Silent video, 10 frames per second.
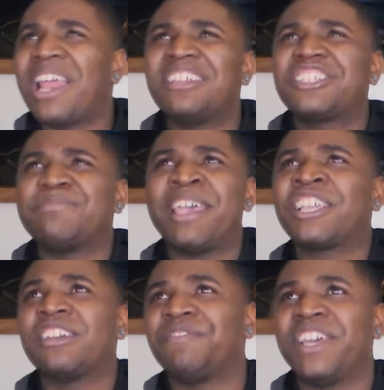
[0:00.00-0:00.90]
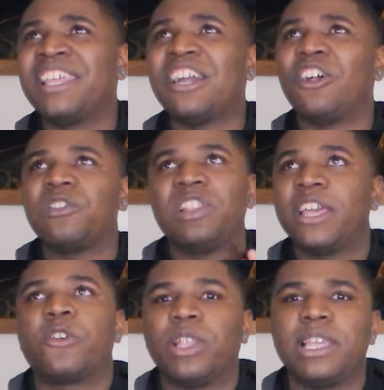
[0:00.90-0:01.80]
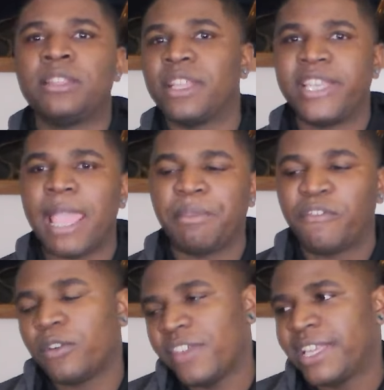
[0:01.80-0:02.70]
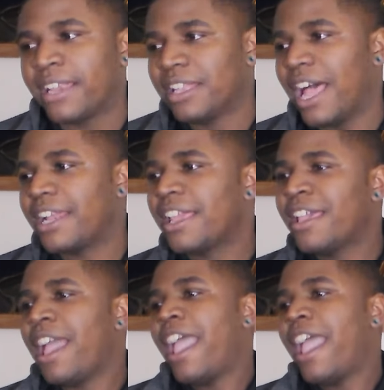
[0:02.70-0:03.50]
why did you make your video literally the day before the deadline?